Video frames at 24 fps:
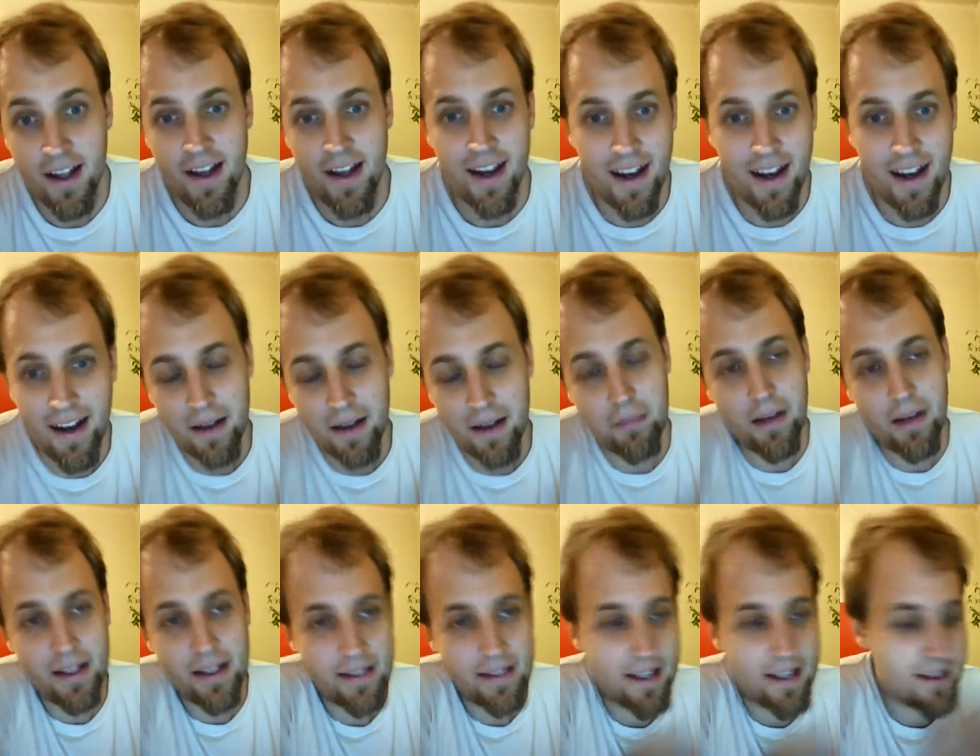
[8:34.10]
um,
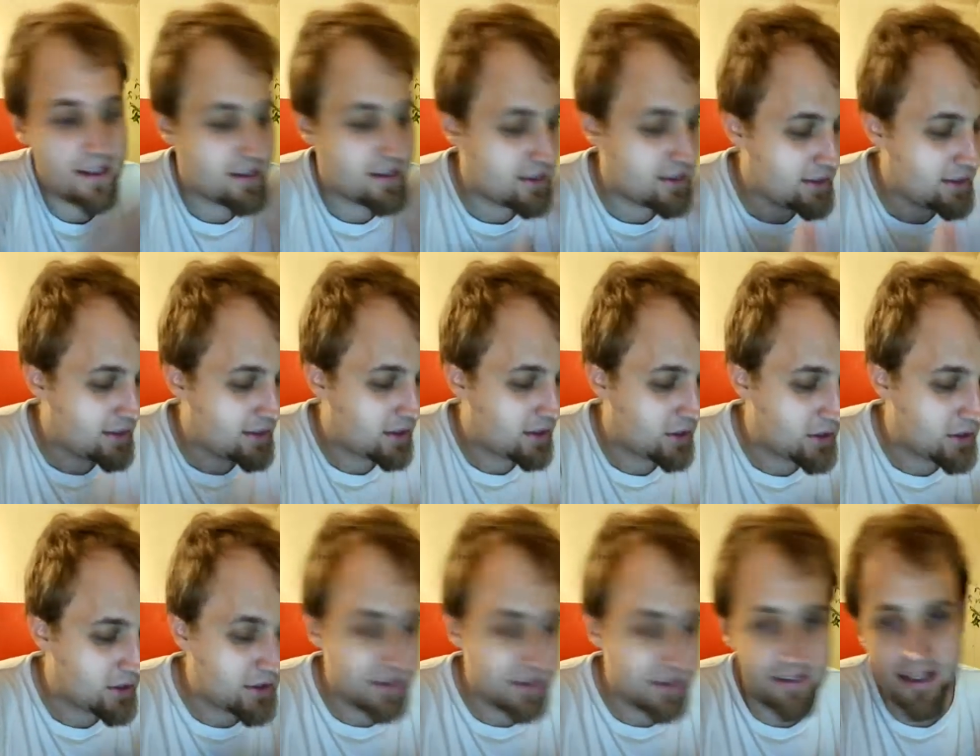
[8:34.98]
and then you know
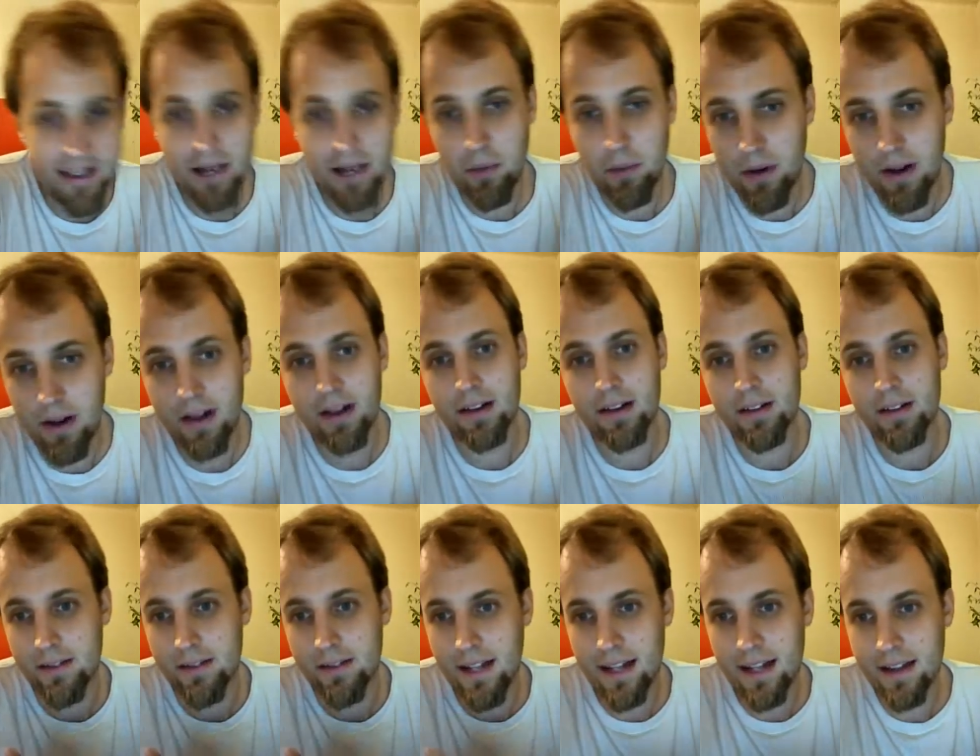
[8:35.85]
you could say
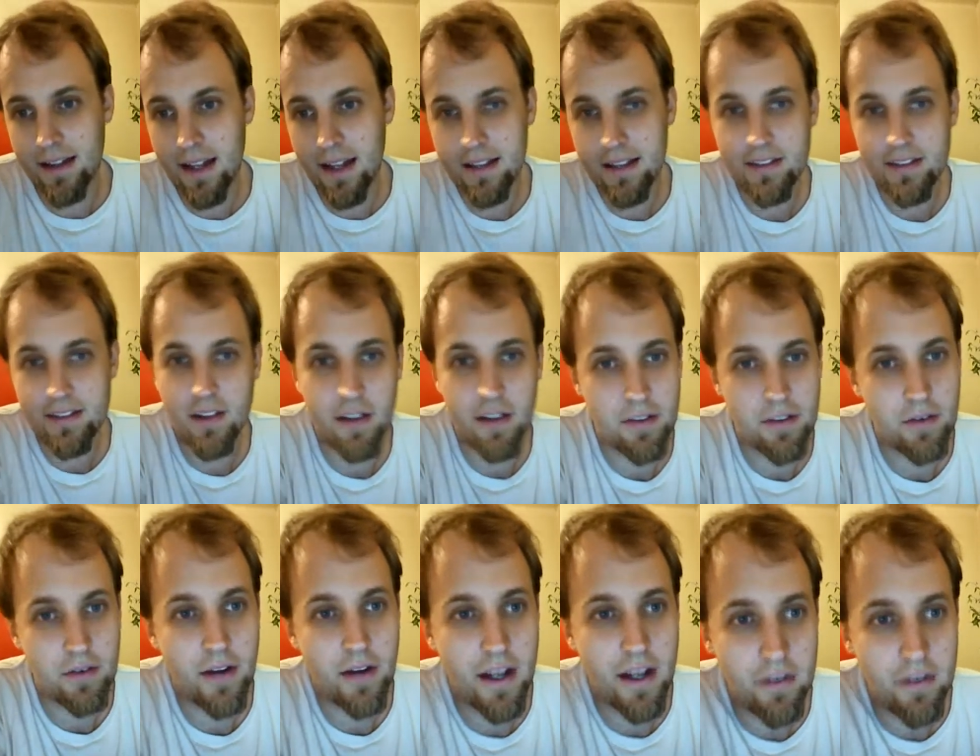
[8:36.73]
well that that's not the
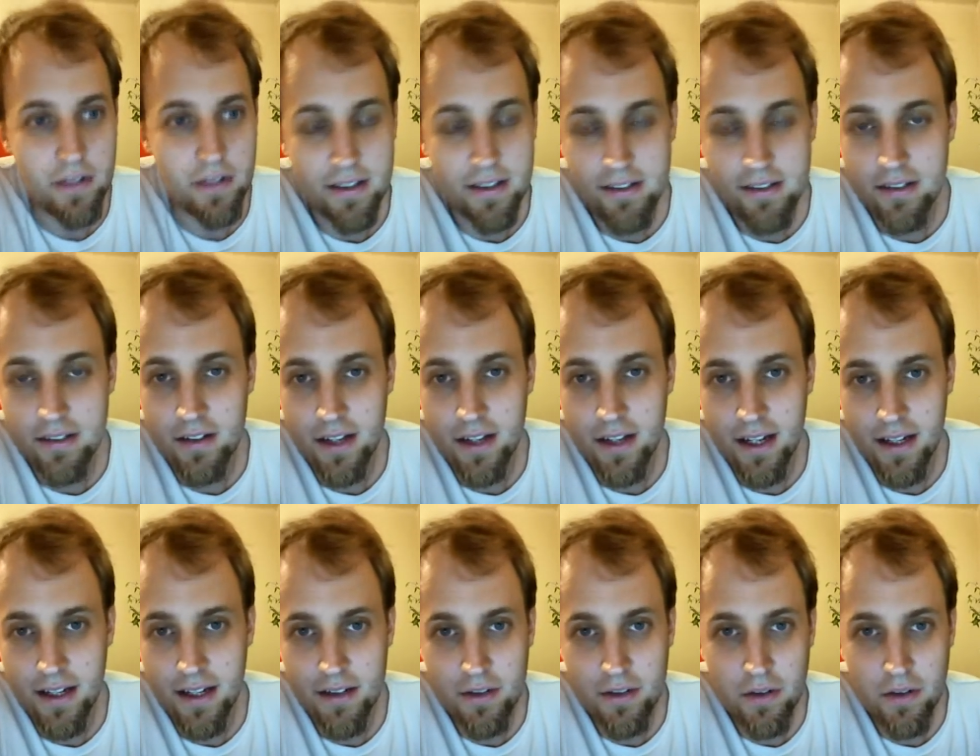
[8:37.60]
right reason to get
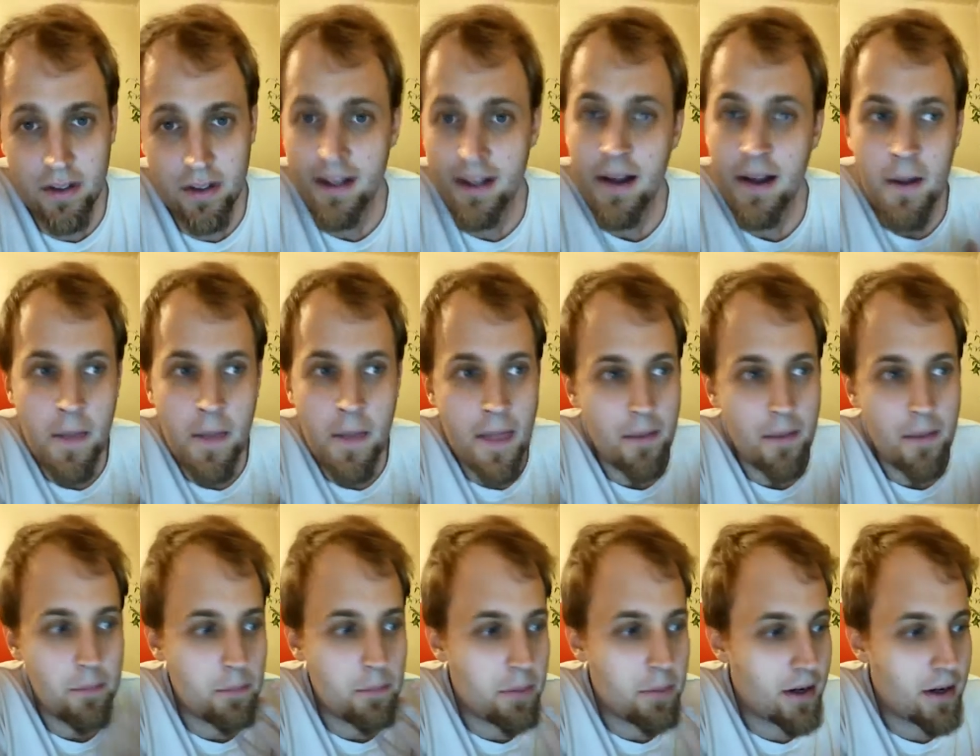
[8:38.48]
into it
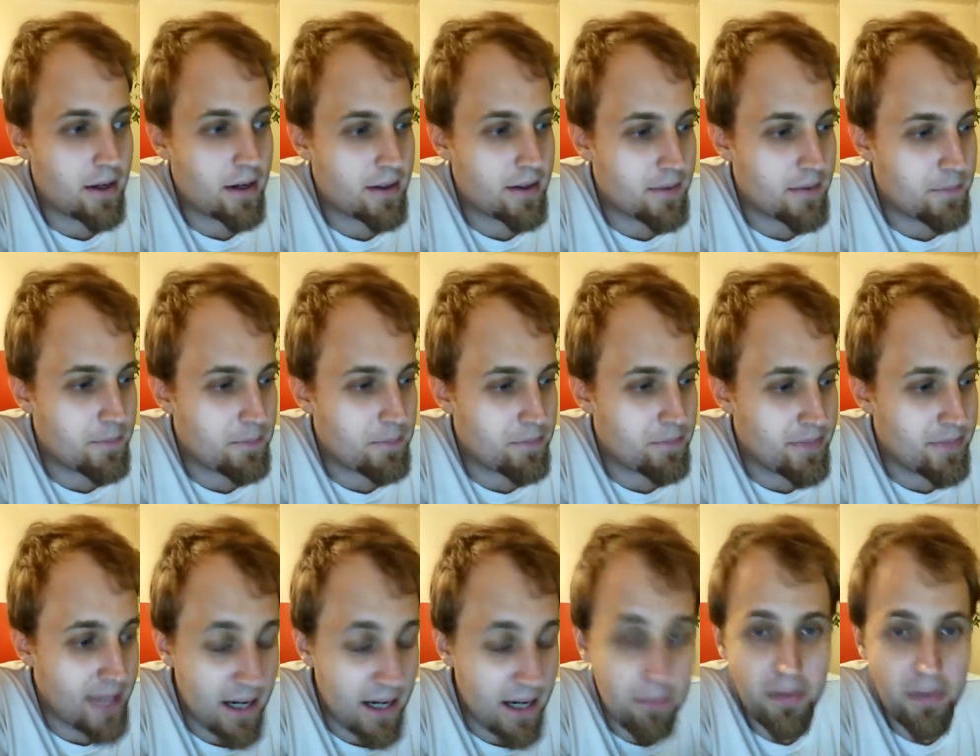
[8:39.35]
but
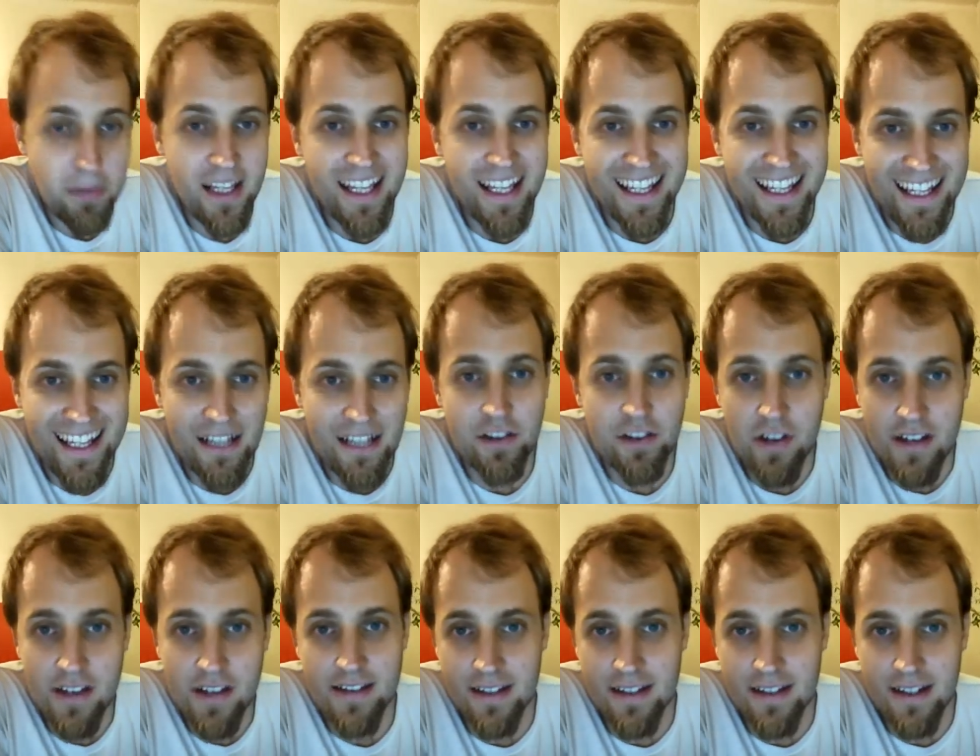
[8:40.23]
they're being
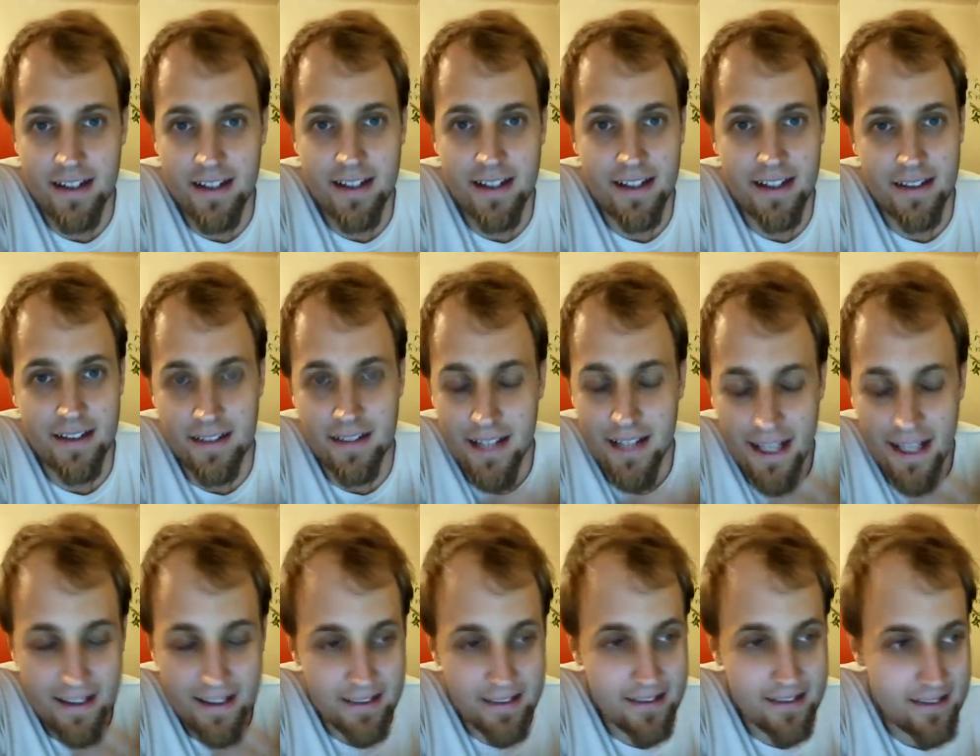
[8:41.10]
interested in it
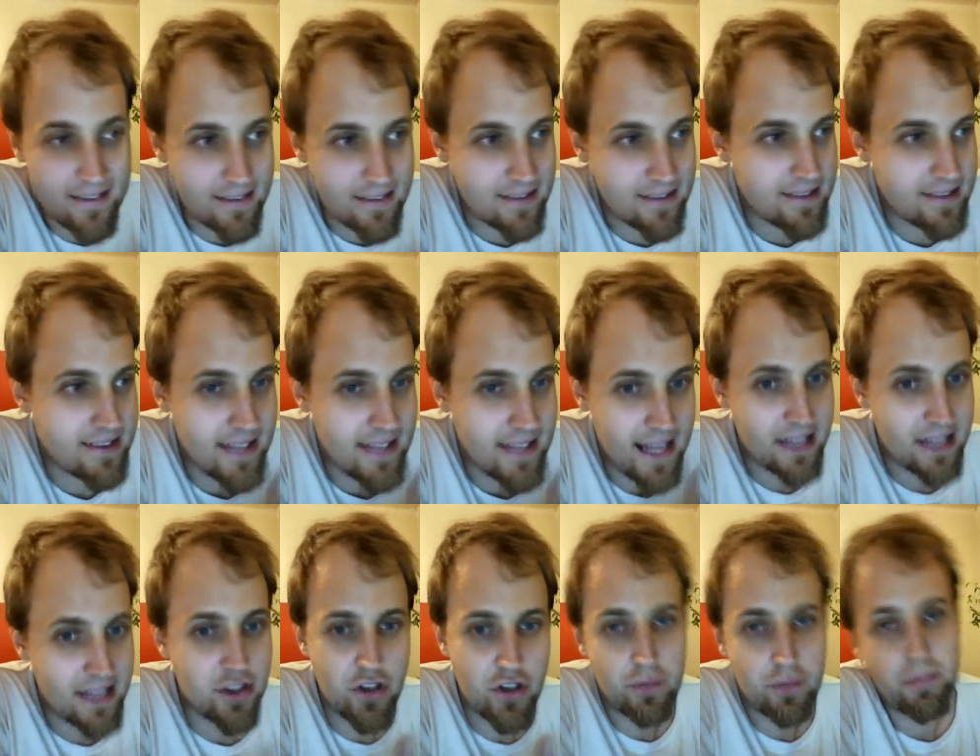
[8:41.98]
and
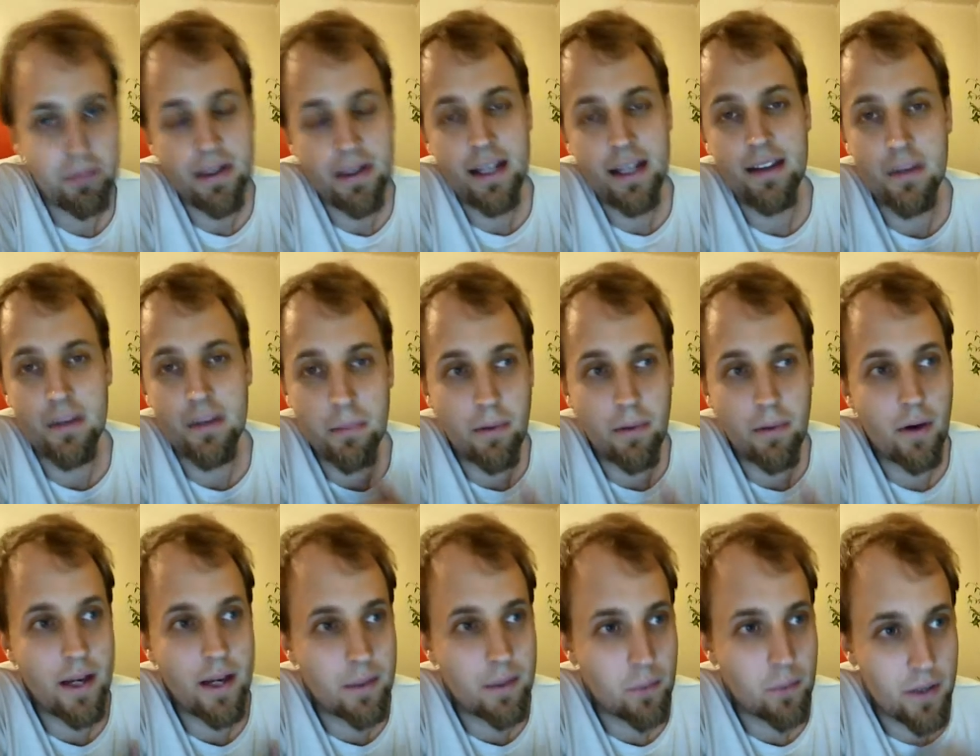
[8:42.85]
that should be the
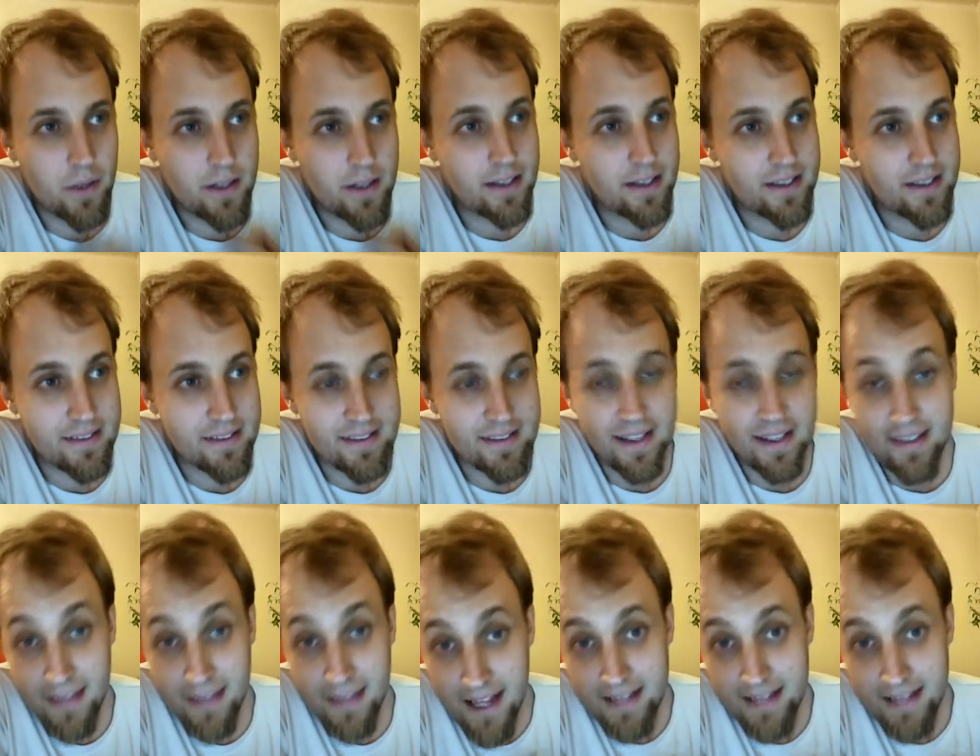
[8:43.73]
point where you can say
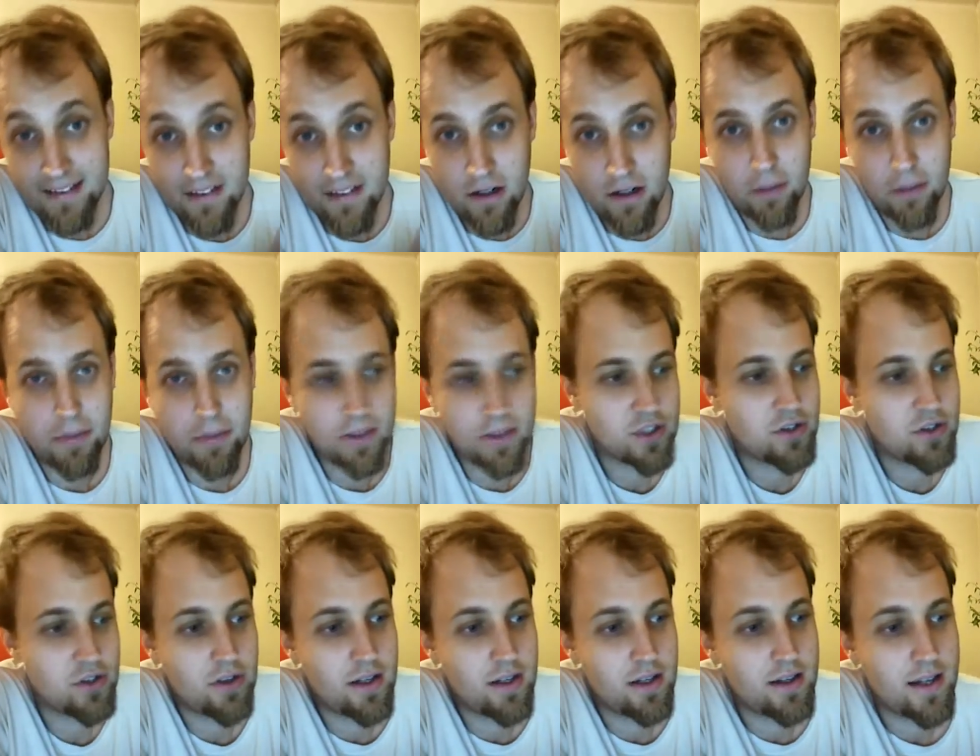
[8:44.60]
that's an
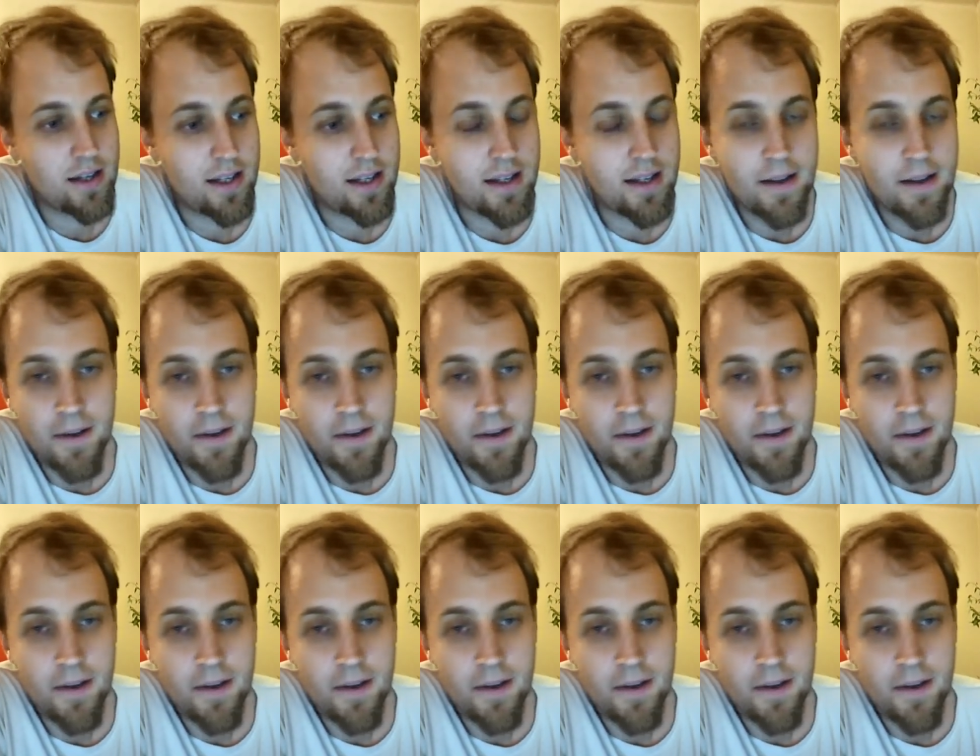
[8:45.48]
opportunity